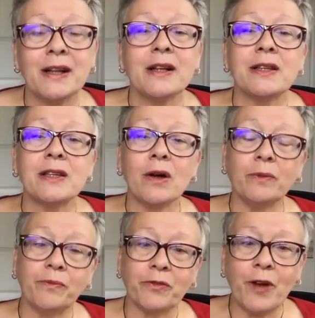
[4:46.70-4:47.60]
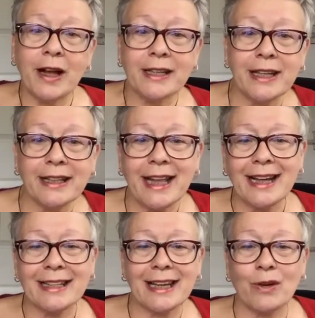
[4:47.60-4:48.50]
So finding
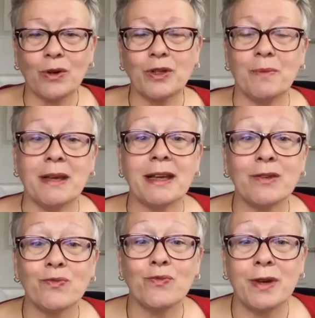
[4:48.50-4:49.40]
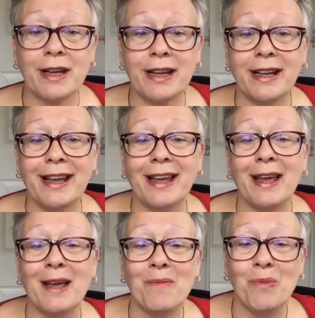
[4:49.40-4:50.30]
that dichotomy is really
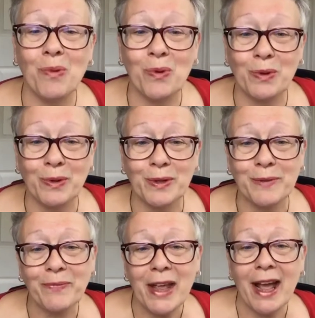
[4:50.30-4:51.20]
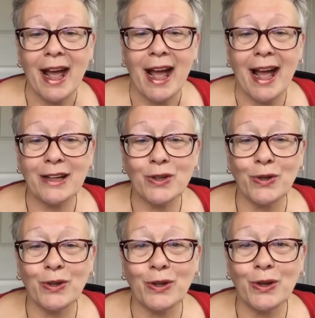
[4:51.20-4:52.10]
important. And
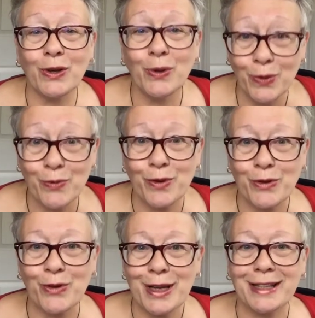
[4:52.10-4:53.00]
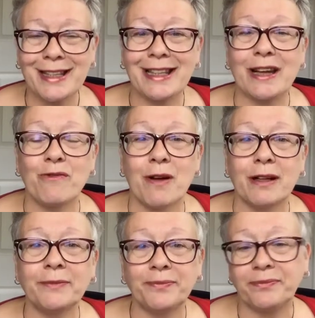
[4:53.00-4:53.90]
on the Huna retreats that I
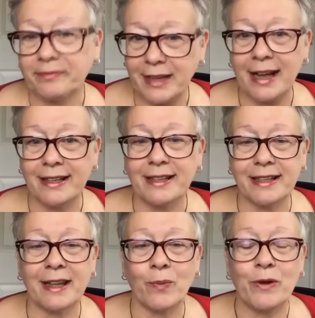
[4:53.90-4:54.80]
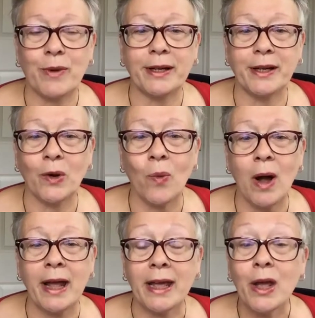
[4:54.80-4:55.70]
run and that we run in
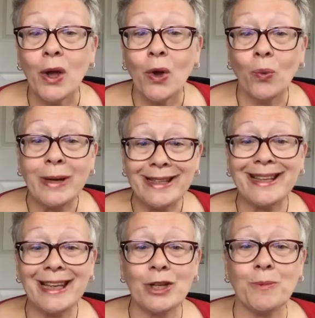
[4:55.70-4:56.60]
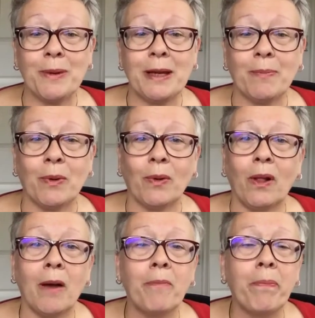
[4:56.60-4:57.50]
Hawaii, we teach
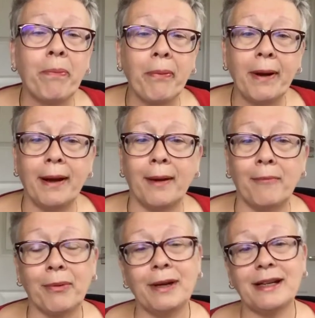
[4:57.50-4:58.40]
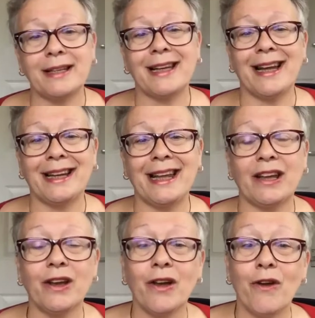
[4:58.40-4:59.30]
people a brilliant, brilliant
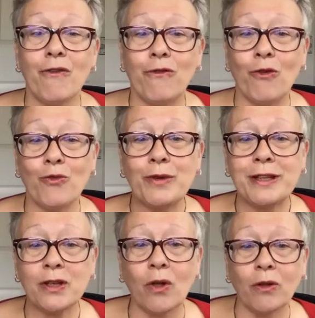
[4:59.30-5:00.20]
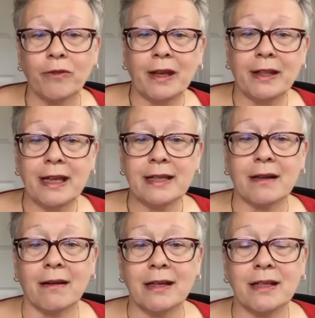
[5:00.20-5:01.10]
technique for resolving these
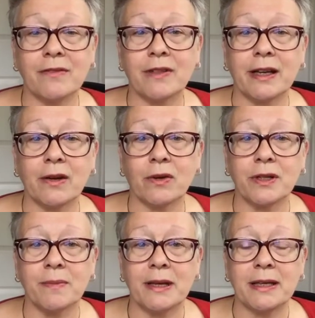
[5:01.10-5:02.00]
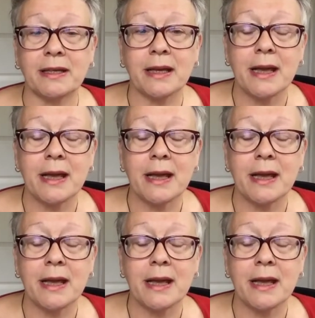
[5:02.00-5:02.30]
kinds of dichotomies.